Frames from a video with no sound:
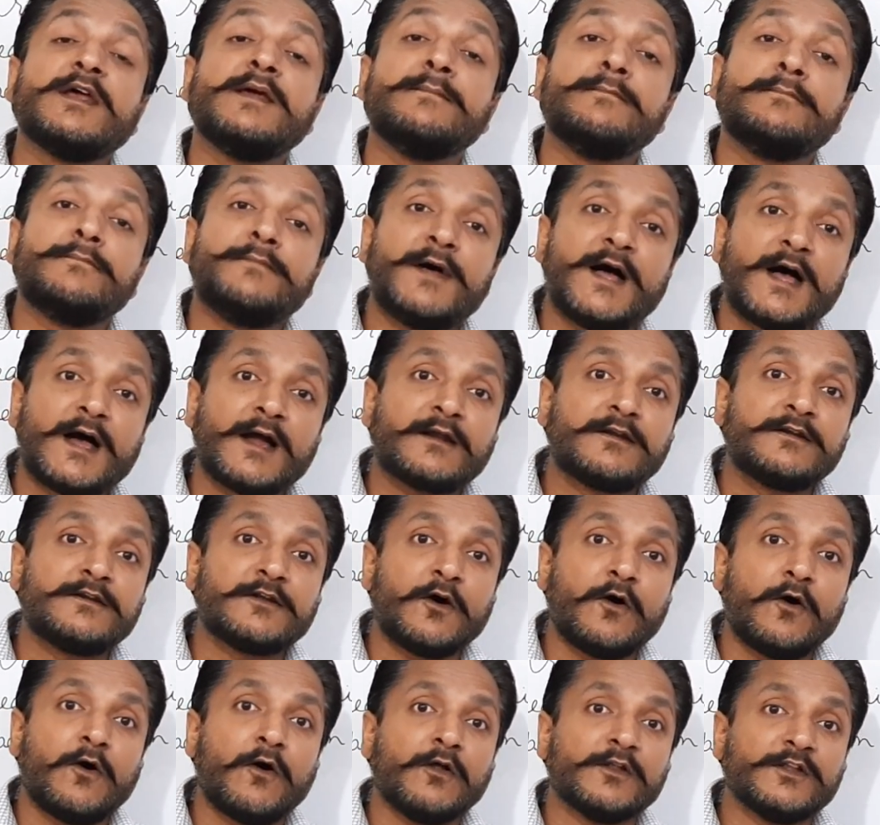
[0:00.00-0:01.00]

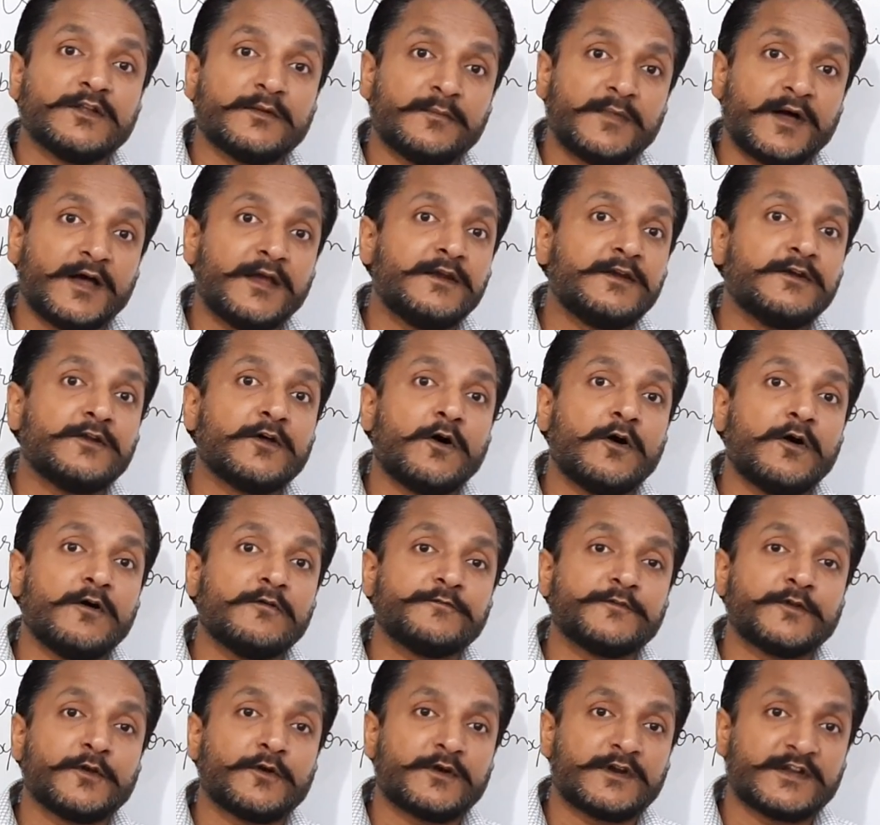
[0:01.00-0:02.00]
impact on the mind
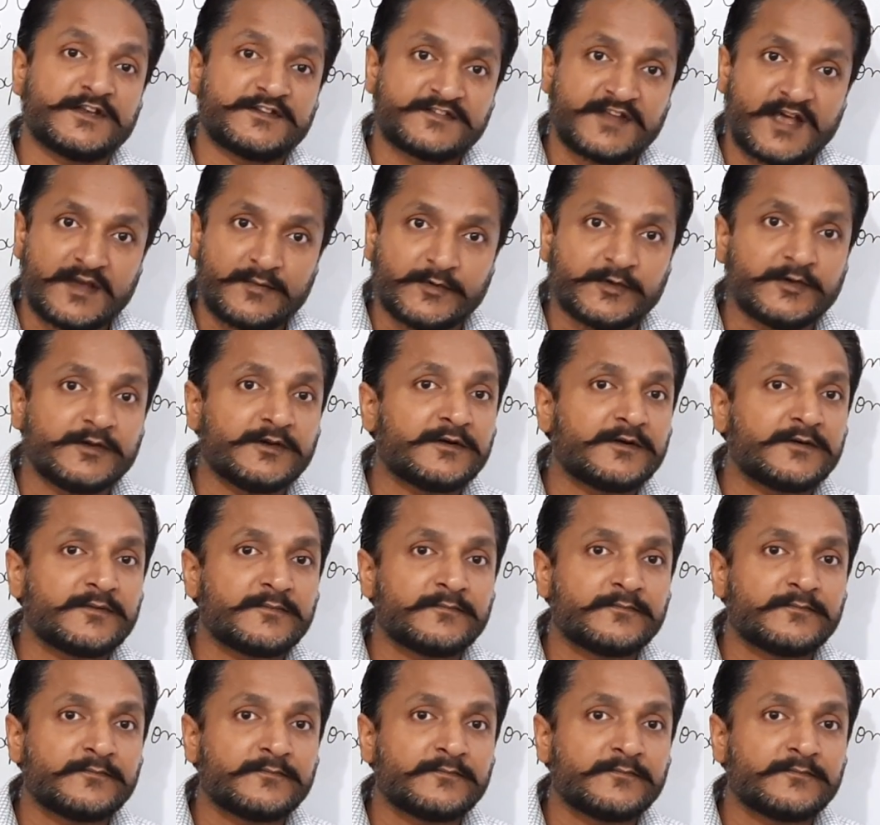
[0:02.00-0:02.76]
of your examiner.